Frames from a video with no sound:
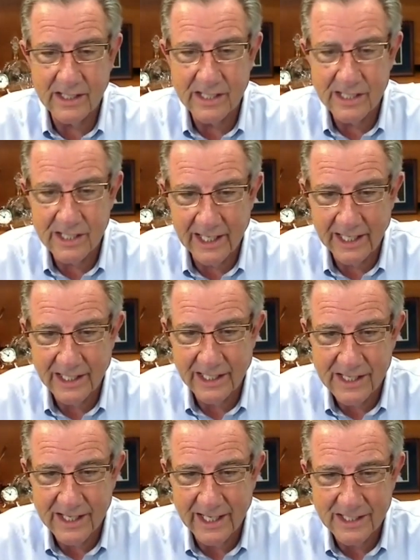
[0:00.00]

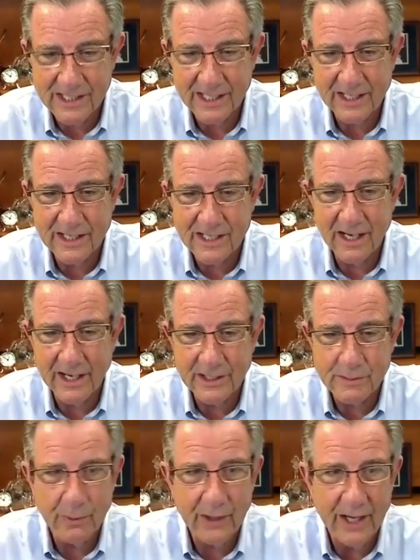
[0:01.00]
slickest thing since
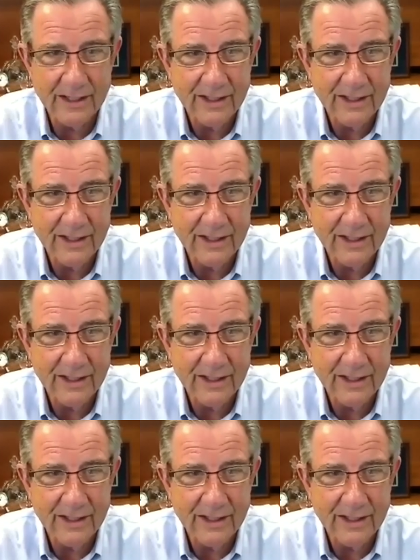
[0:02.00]
sliced bread.